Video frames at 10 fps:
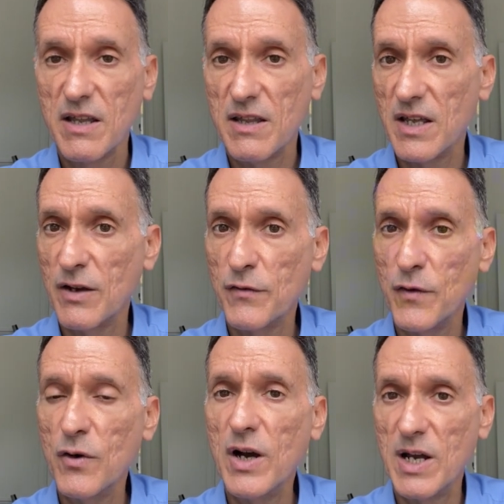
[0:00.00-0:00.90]

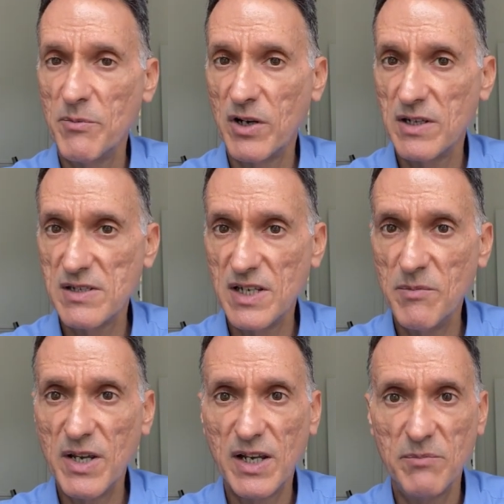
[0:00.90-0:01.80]
Therefore,
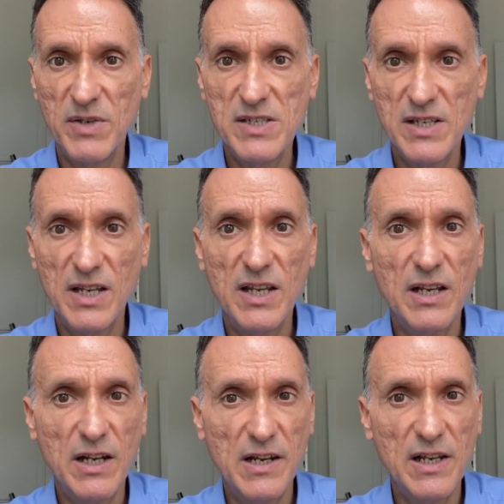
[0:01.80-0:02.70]
hypocalcemia can be seen in
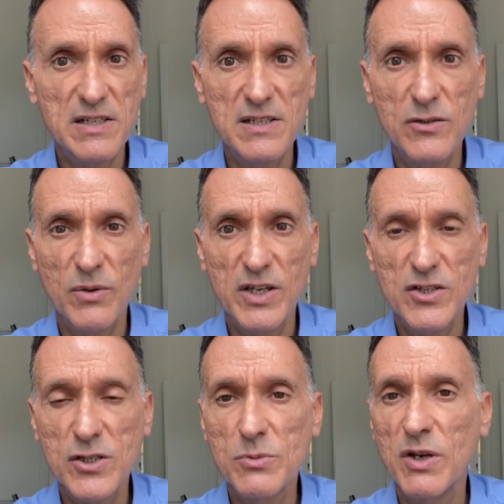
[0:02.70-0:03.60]
clinical
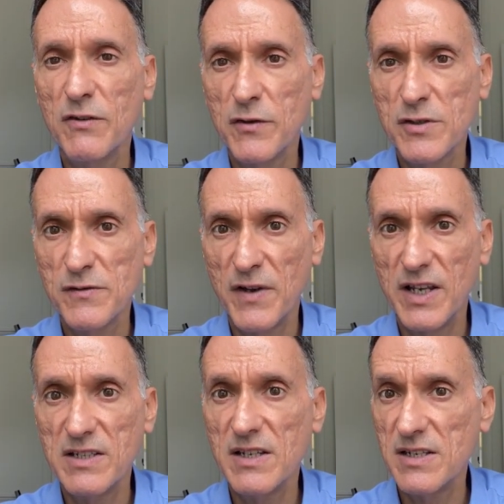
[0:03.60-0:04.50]
situations where
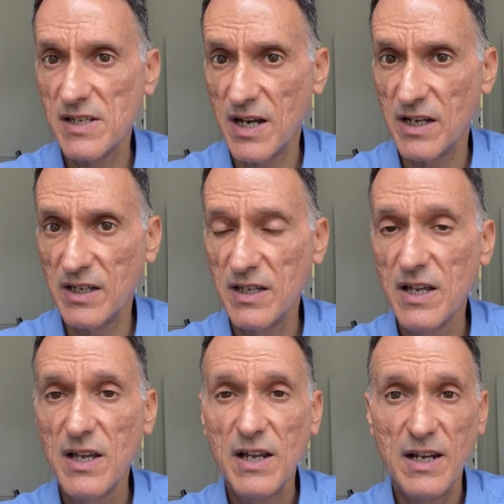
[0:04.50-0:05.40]
phosphate is high,
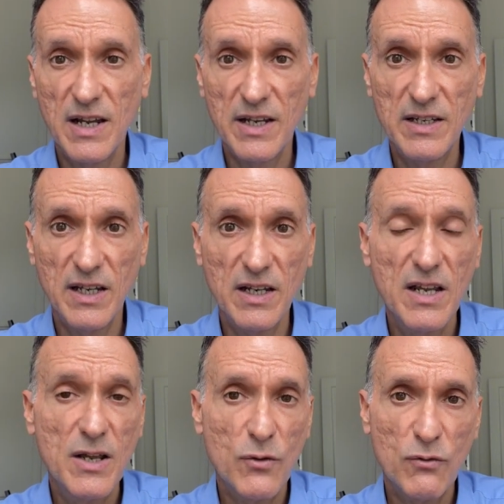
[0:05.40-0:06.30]
like in
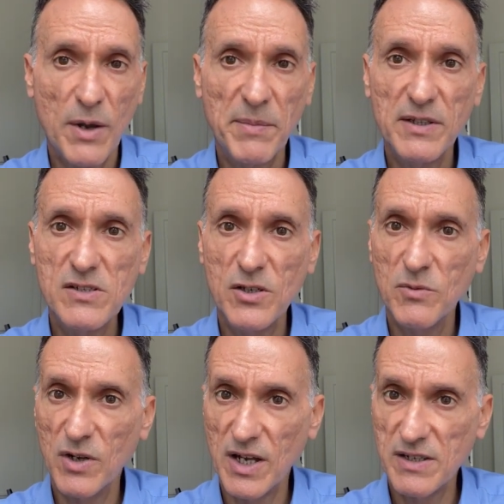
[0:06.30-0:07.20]
rapid
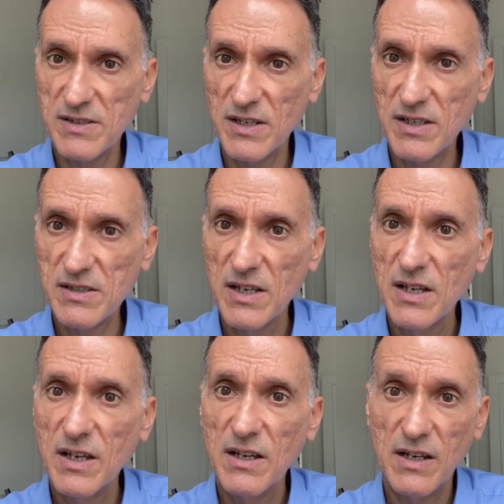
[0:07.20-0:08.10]
tumor lysis,
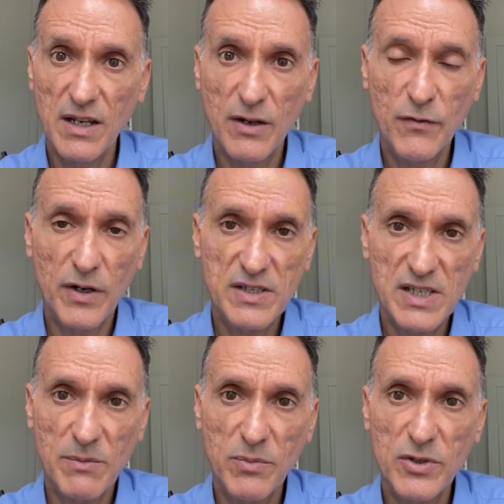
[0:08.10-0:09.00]
like for
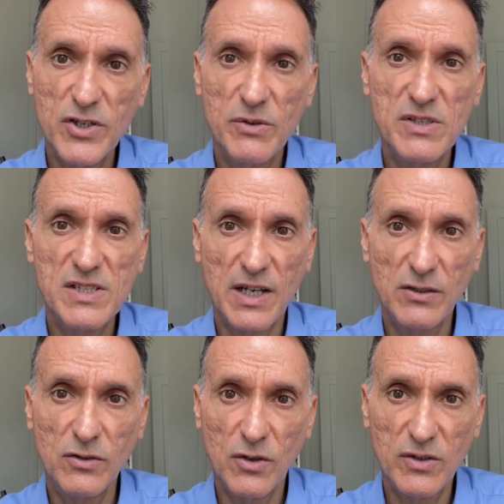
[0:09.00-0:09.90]
example during
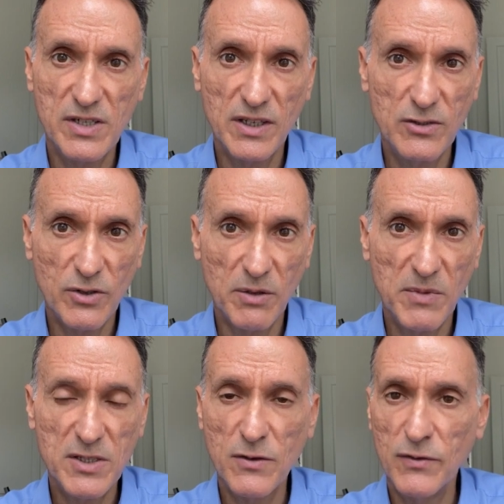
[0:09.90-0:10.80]
cytotoxic
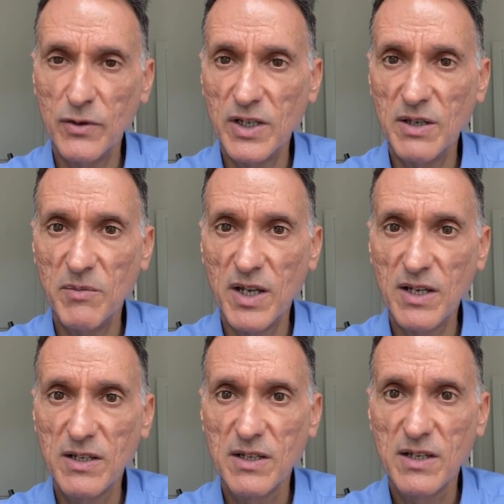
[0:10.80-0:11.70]
treatment of leukemia,